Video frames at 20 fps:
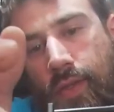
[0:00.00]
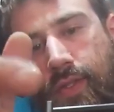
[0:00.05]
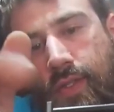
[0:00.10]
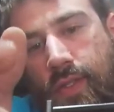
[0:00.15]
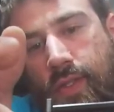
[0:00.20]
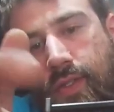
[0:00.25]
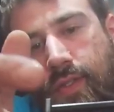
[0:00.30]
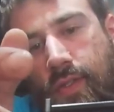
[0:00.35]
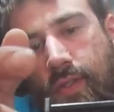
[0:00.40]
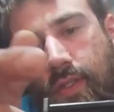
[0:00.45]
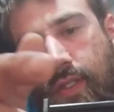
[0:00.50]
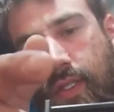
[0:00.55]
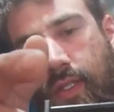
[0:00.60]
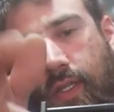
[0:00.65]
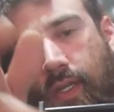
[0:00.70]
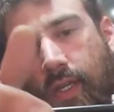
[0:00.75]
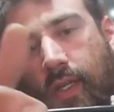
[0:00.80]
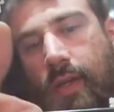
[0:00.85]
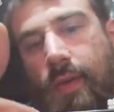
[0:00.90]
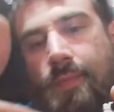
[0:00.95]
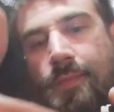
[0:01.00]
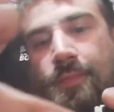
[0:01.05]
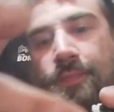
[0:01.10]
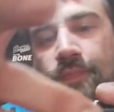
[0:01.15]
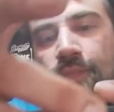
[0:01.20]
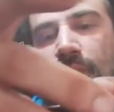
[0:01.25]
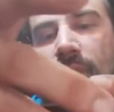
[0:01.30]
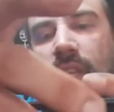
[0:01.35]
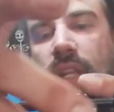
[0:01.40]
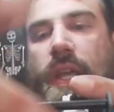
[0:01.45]
the
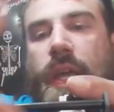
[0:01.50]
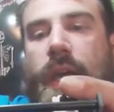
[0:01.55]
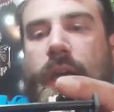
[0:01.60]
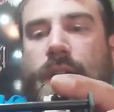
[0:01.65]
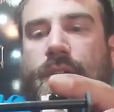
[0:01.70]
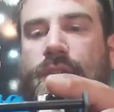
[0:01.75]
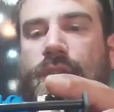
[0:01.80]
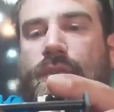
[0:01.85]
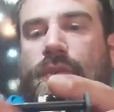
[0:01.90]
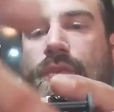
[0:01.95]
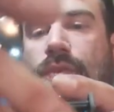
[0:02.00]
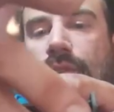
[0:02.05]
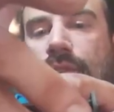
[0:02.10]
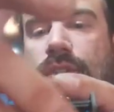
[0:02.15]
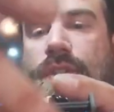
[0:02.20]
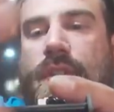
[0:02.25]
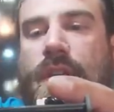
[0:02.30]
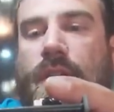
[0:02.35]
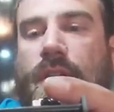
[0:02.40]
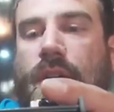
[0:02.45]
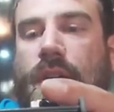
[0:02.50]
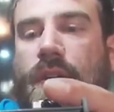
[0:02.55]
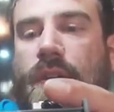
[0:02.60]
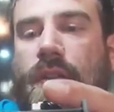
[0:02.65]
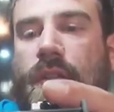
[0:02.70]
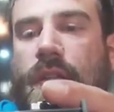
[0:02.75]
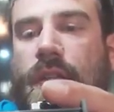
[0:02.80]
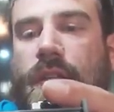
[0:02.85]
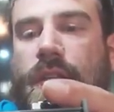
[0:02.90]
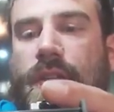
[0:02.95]
actual steering
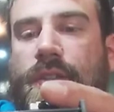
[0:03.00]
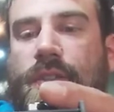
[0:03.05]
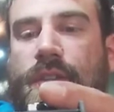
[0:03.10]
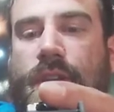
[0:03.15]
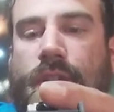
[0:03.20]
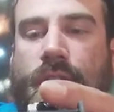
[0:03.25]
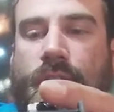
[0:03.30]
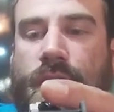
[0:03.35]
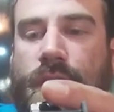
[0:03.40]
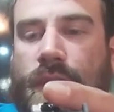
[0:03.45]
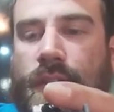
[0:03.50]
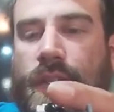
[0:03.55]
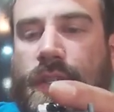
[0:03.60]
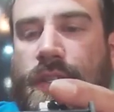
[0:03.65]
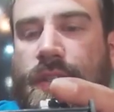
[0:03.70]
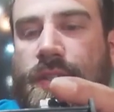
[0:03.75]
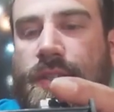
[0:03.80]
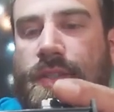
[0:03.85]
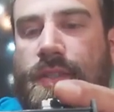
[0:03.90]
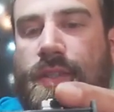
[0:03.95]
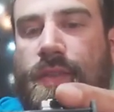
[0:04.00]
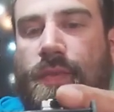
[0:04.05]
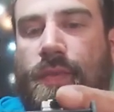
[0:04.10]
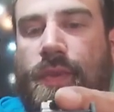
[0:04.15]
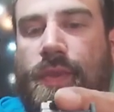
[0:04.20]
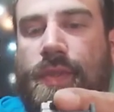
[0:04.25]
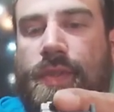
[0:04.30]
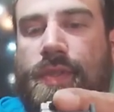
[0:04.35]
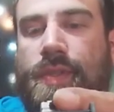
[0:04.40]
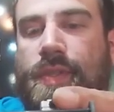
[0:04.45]
linkage here because it
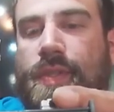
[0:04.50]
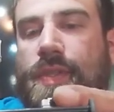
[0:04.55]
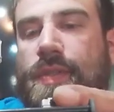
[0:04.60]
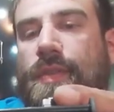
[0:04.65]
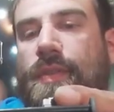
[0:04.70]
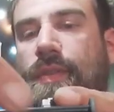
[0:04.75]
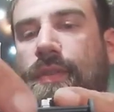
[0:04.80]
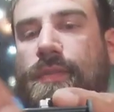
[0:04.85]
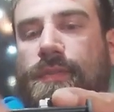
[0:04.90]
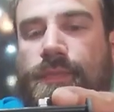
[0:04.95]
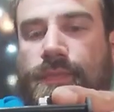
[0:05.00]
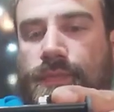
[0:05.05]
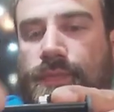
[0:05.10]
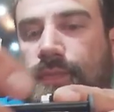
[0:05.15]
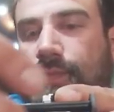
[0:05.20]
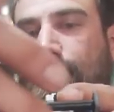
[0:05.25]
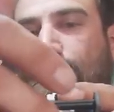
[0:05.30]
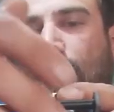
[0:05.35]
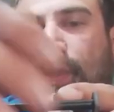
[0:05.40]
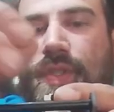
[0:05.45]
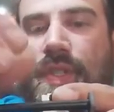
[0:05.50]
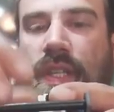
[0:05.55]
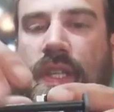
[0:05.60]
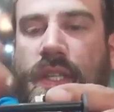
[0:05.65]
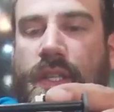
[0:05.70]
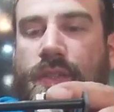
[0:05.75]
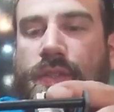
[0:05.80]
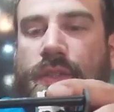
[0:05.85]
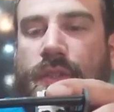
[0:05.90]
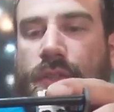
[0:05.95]
was
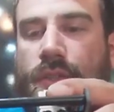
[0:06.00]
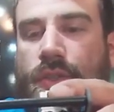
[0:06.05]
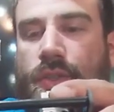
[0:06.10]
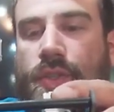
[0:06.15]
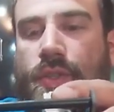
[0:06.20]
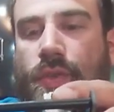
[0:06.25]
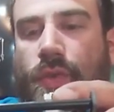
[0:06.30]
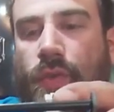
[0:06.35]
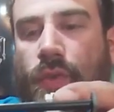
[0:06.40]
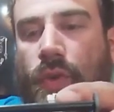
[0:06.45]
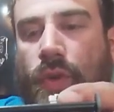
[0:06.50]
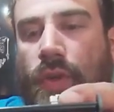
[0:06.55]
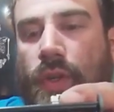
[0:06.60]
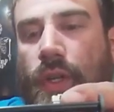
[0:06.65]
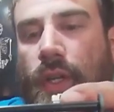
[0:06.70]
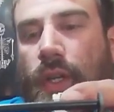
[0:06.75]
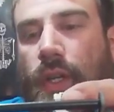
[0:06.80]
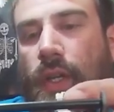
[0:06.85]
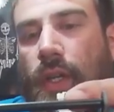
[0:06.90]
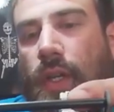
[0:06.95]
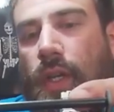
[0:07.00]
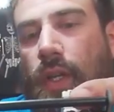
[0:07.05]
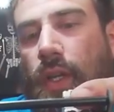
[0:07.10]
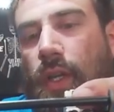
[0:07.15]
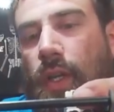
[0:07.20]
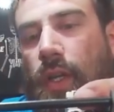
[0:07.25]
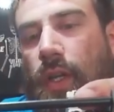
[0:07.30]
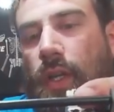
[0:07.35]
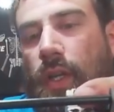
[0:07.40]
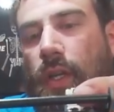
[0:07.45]
getting too short.
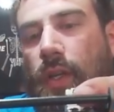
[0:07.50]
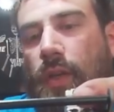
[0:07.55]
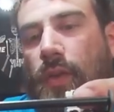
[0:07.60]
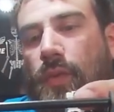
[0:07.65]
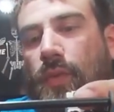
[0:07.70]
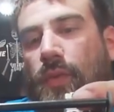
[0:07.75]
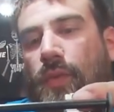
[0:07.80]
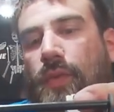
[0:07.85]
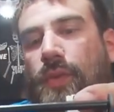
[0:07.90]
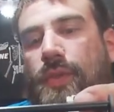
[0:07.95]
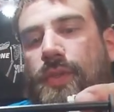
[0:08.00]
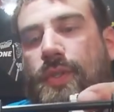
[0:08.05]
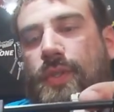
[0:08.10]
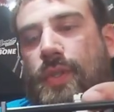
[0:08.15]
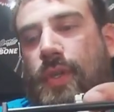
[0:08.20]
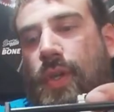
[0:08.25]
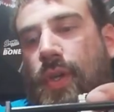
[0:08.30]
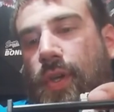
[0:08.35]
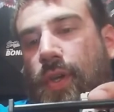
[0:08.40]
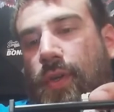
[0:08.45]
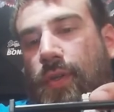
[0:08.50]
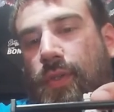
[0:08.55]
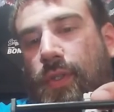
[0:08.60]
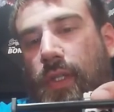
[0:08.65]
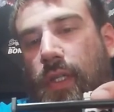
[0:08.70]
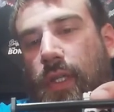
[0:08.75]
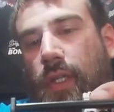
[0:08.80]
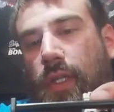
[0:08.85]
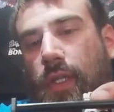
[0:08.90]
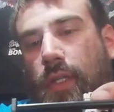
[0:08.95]
So
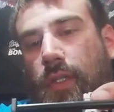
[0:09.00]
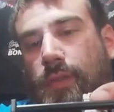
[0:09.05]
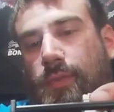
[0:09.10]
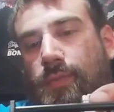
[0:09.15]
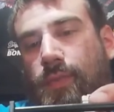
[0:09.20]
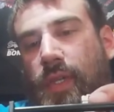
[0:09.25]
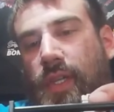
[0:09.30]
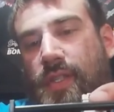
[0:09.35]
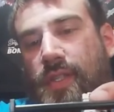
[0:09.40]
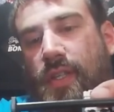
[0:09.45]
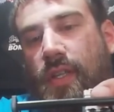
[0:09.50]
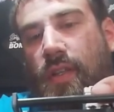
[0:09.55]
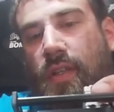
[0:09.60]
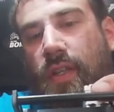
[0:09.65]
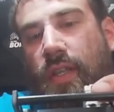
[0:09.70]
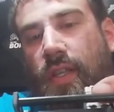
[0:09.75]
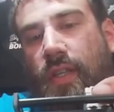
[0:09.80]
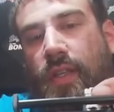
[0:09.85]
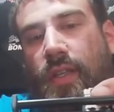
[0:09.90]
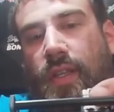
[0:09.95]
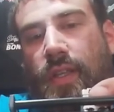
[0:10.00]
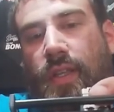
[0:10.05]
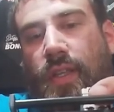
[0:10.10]
it basically,